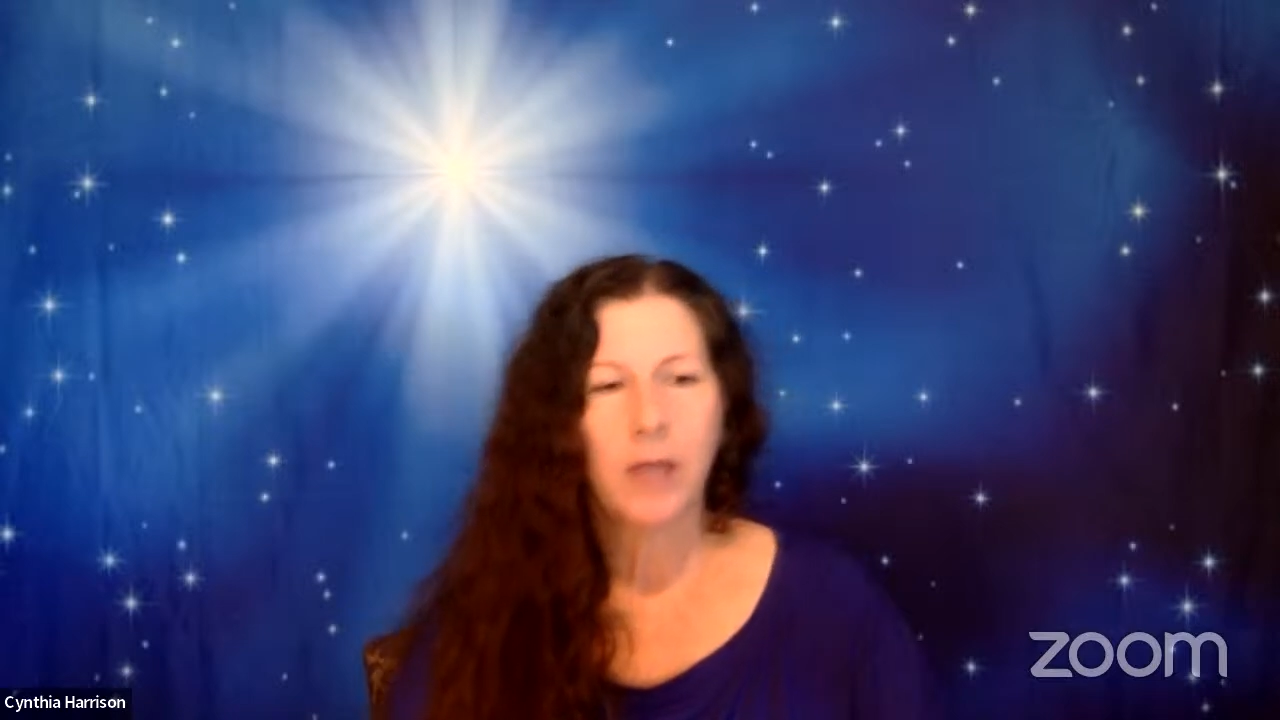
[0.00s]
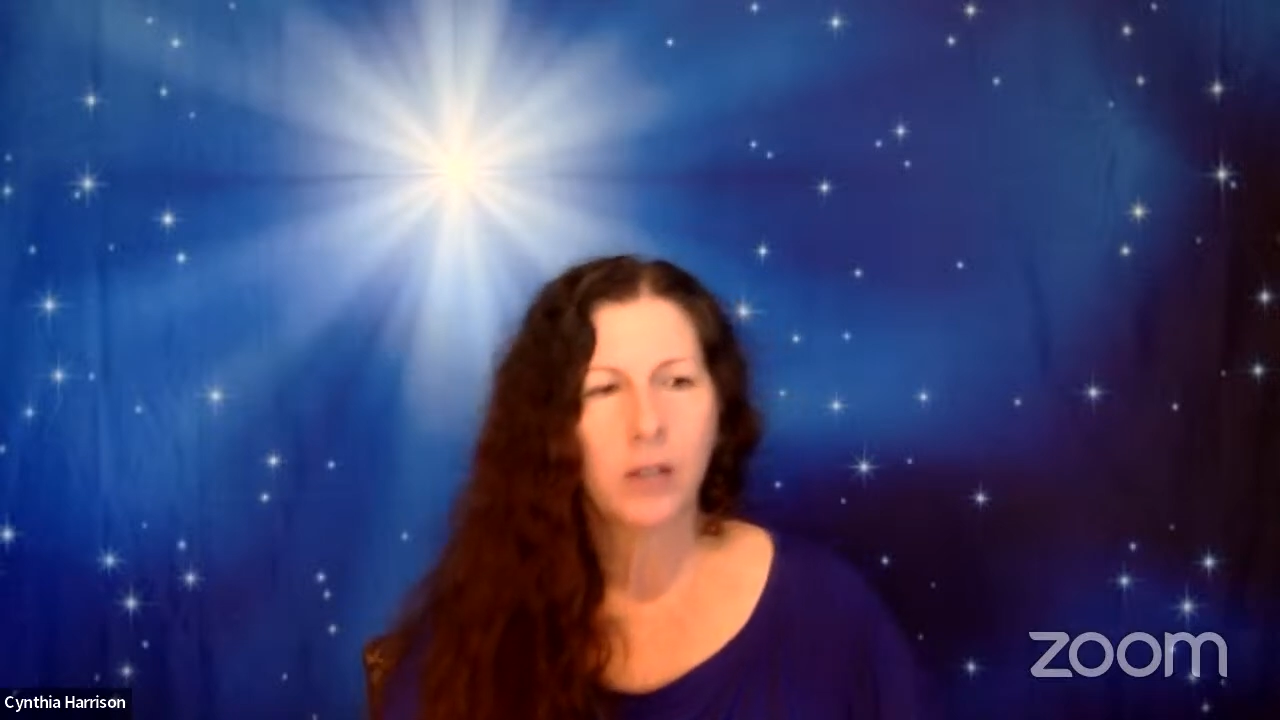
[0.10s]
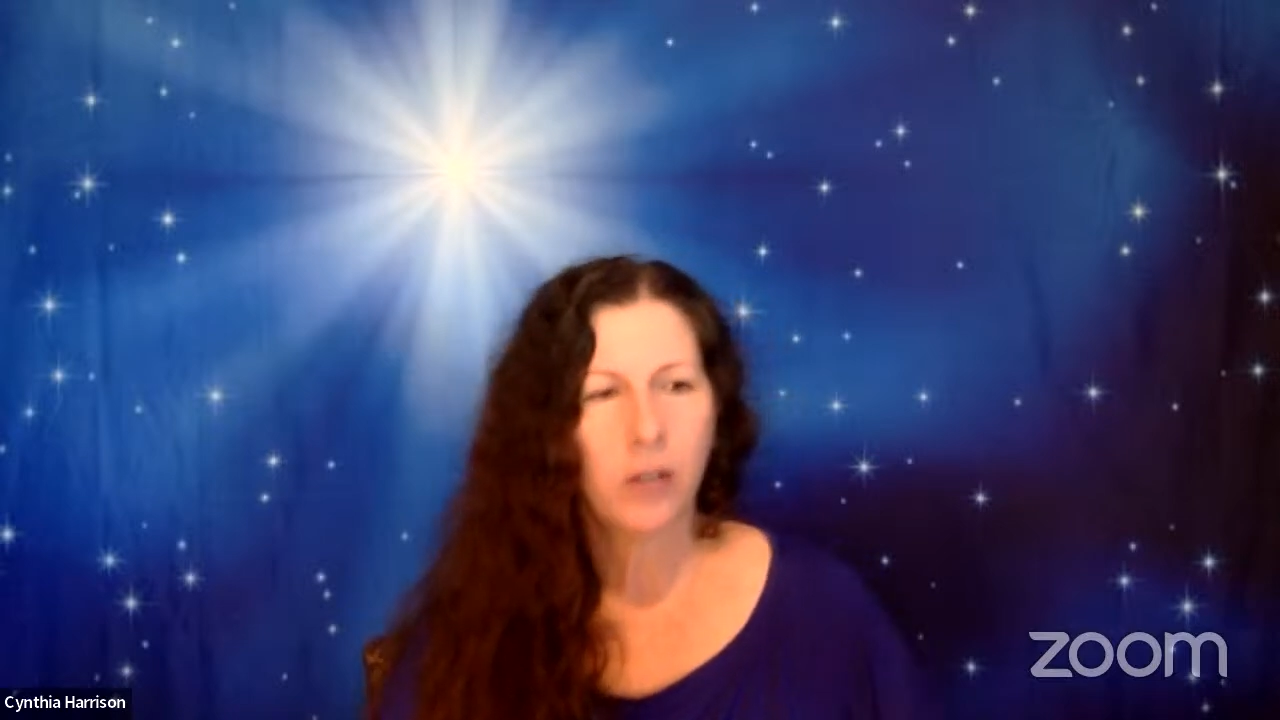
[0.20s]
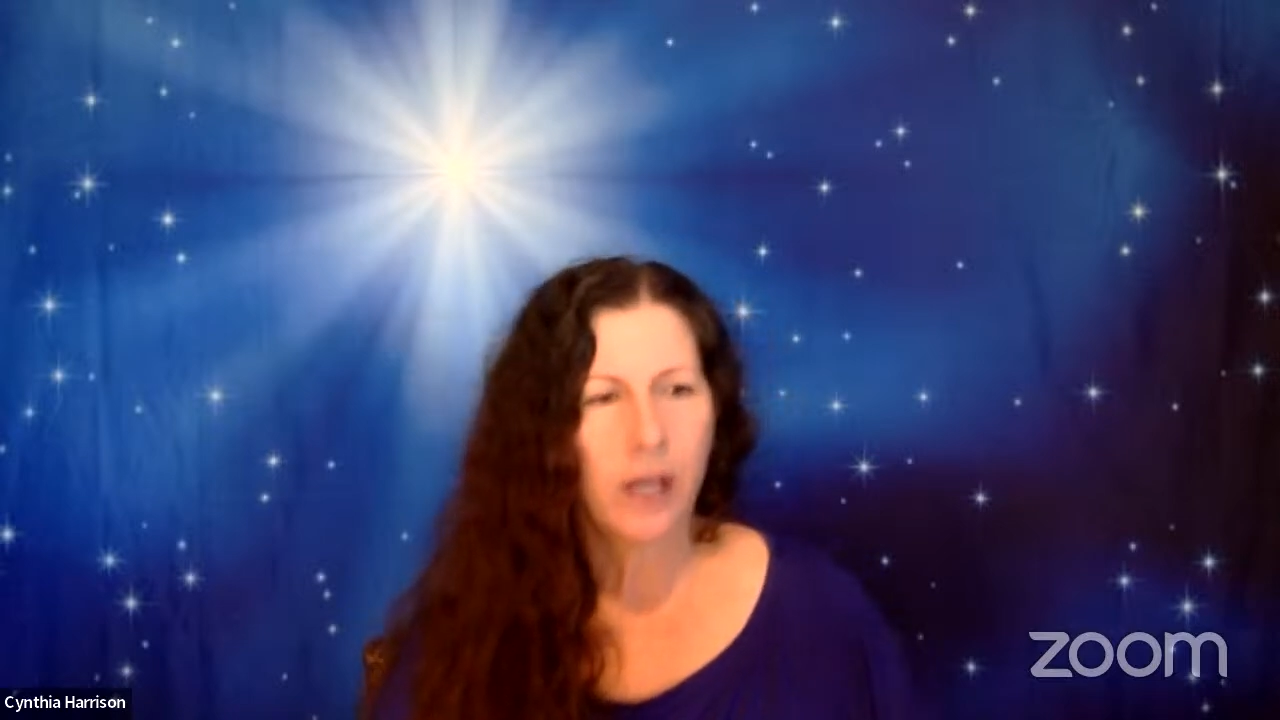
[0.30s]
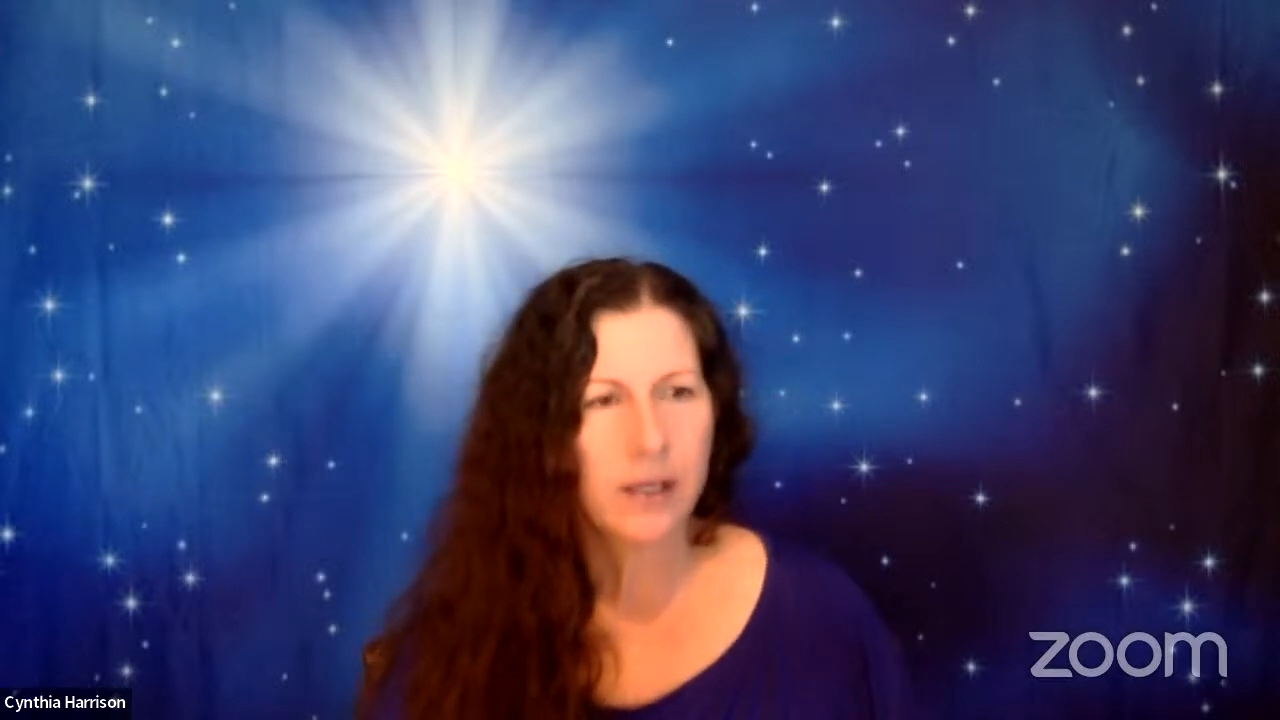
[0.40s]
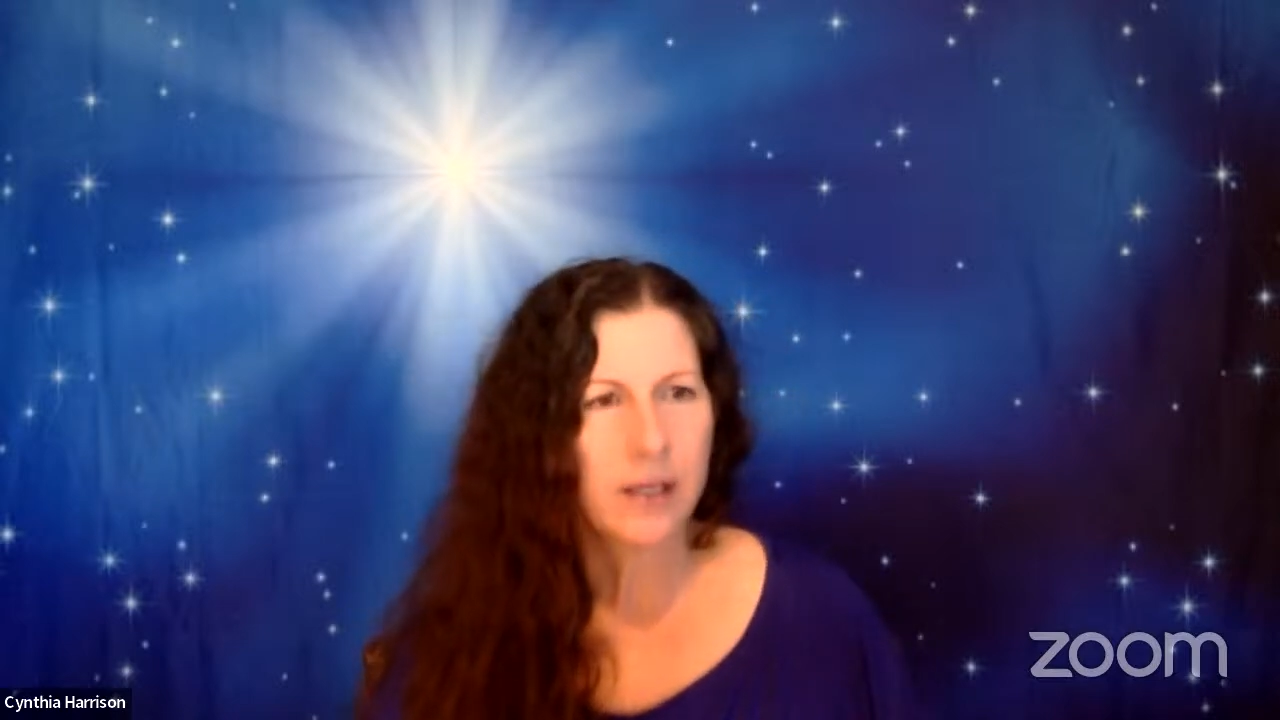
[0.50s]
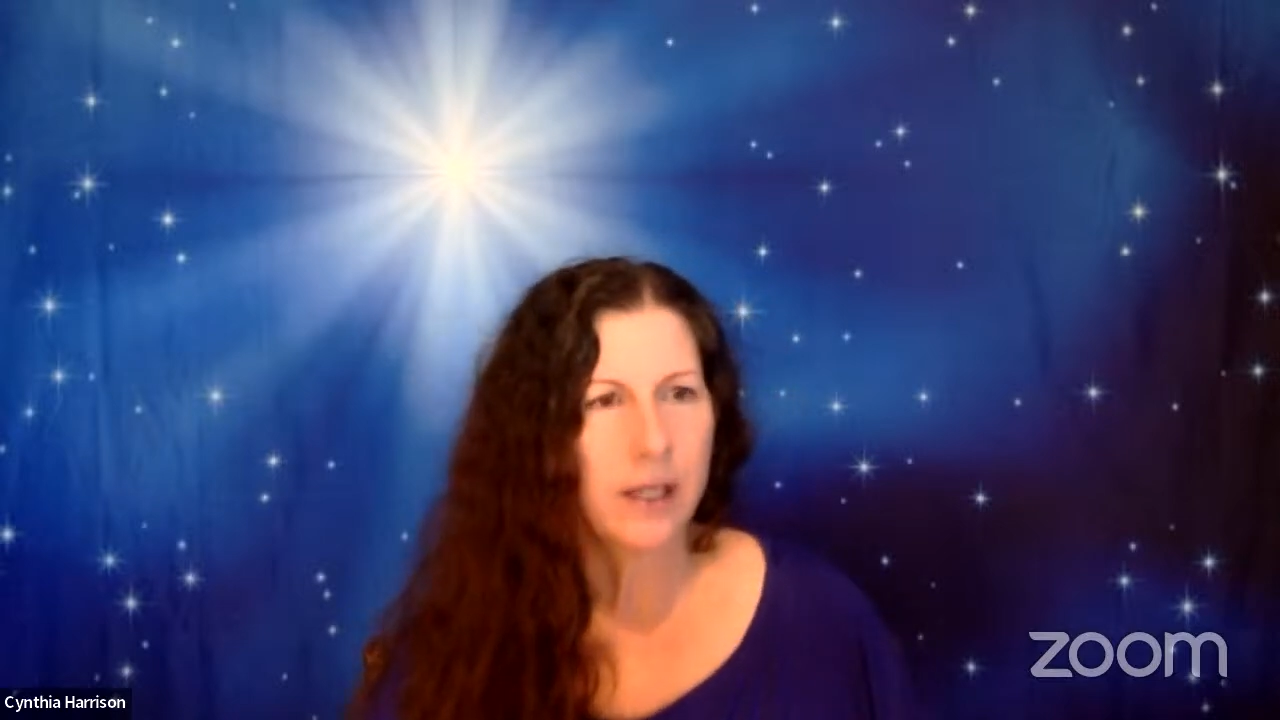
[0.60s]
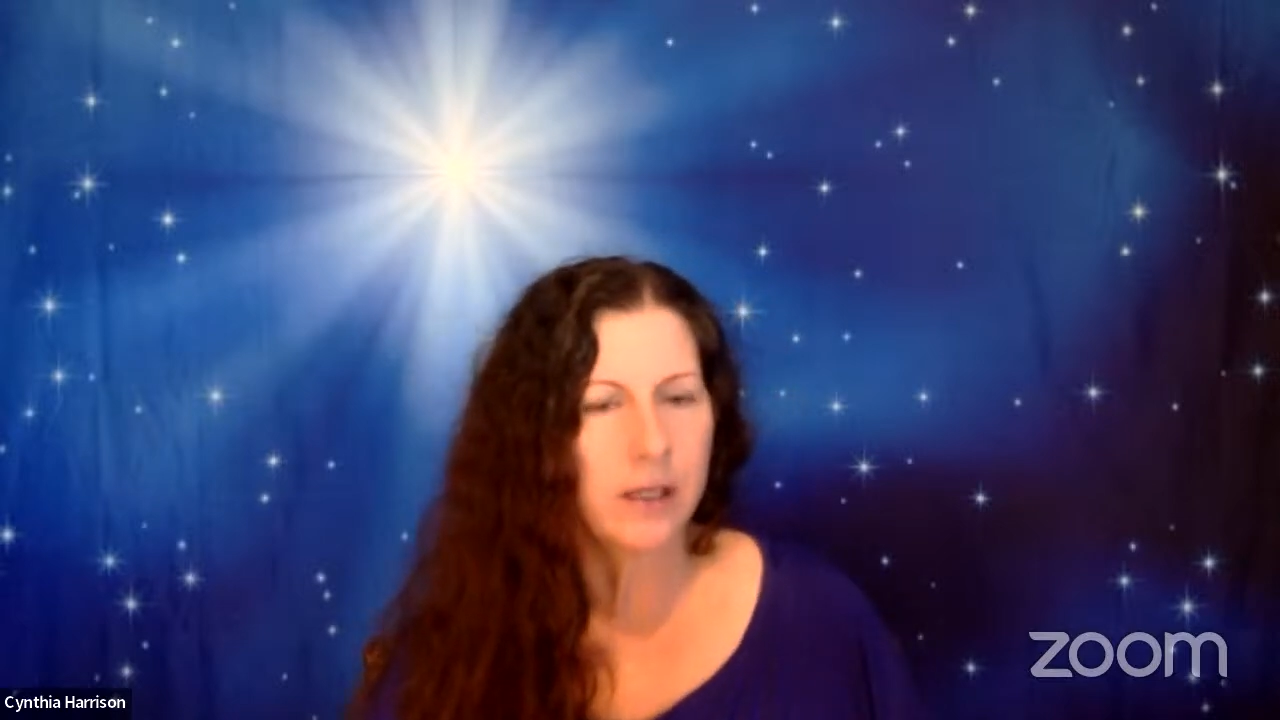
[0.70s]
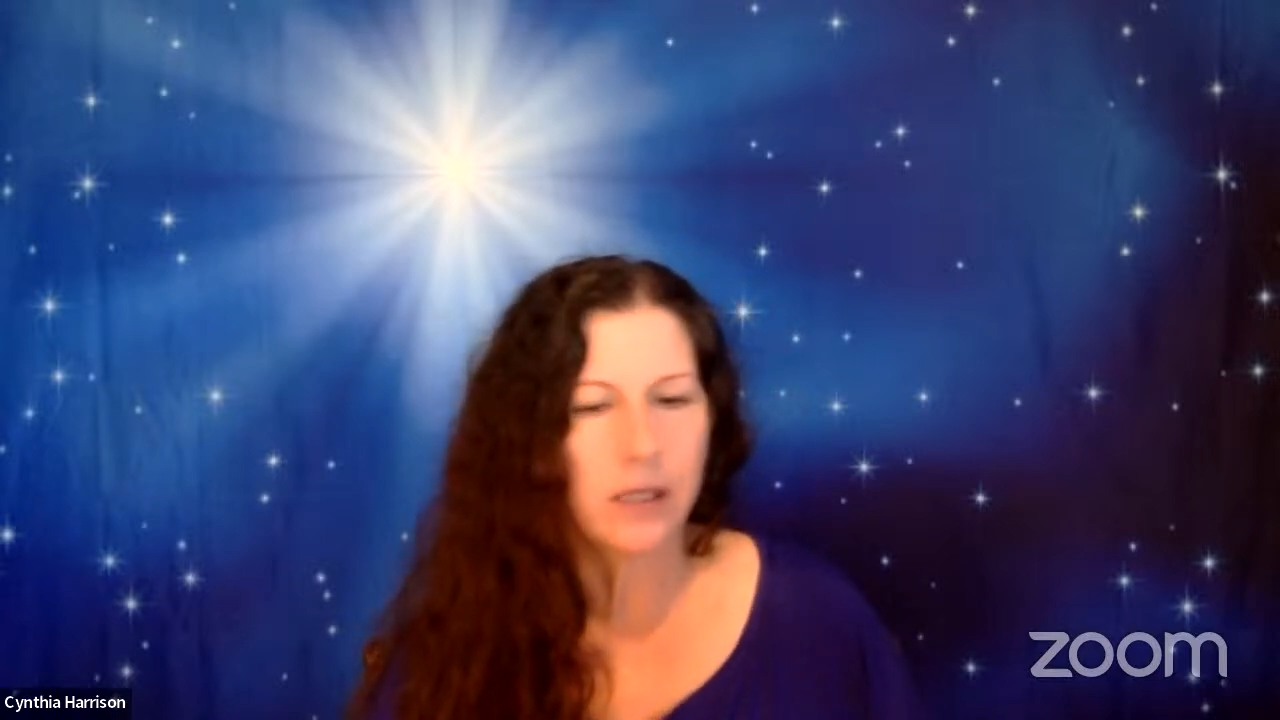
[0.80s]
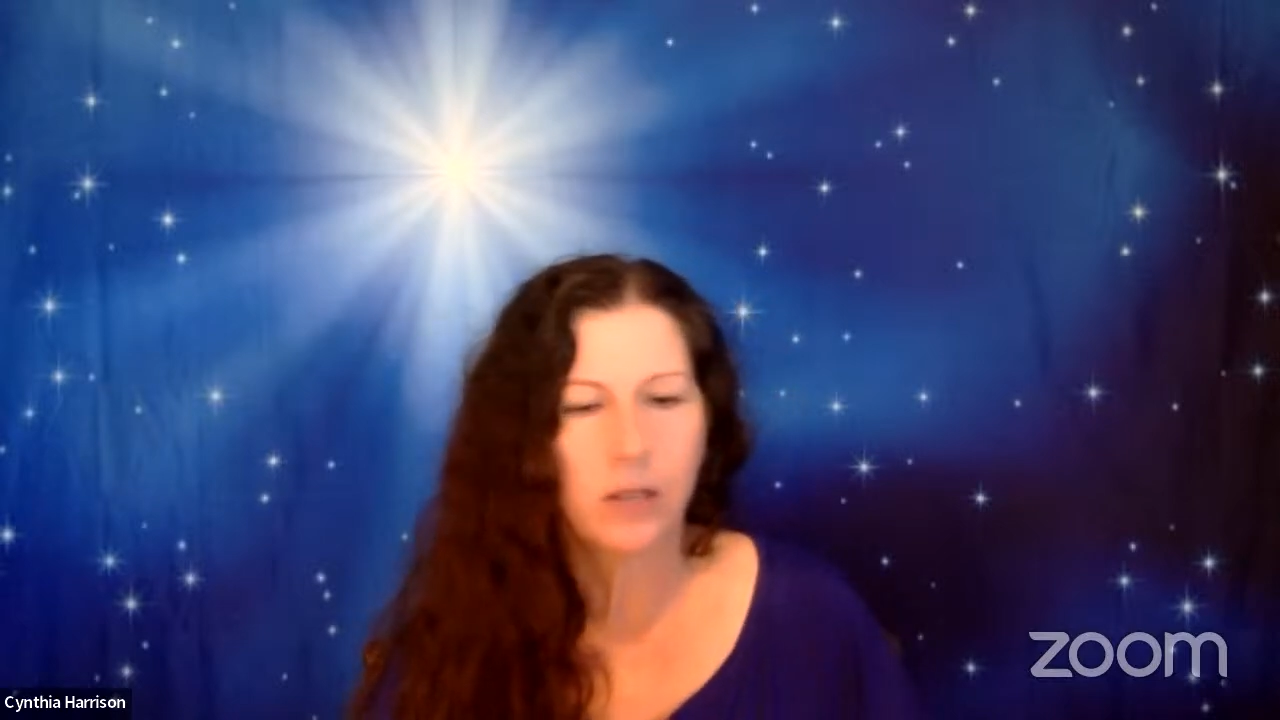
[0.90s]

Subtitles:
that translates